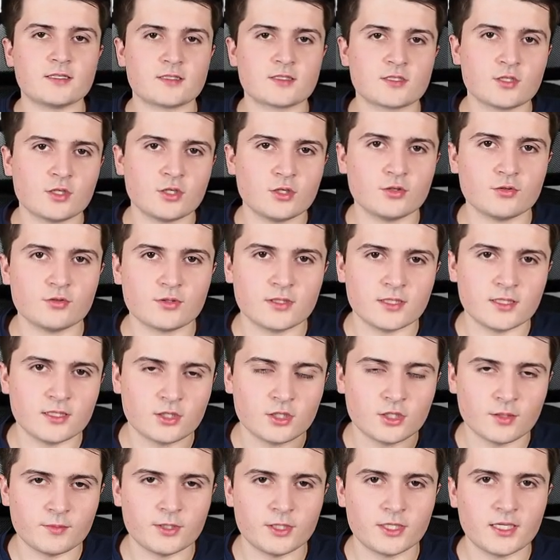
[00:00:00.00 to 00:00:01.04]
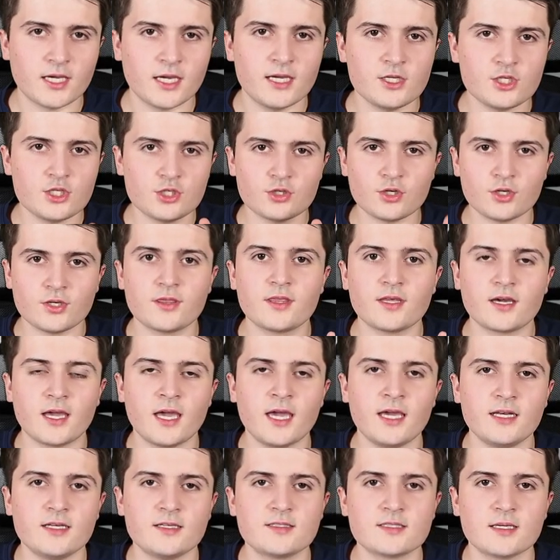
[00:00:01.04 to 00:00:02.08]
so the communication on the
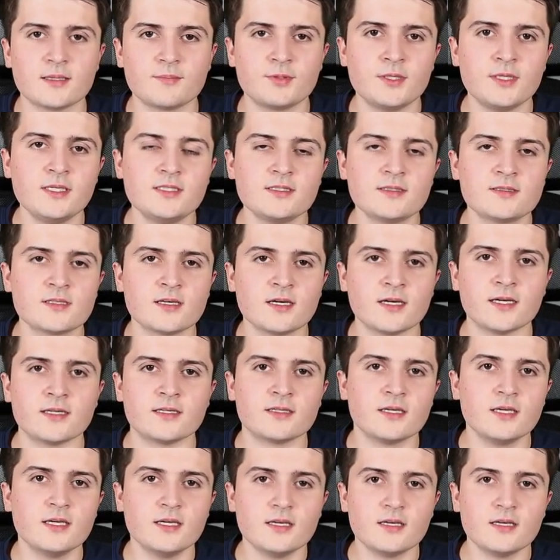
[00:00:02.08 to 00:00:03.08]
KNX IP side,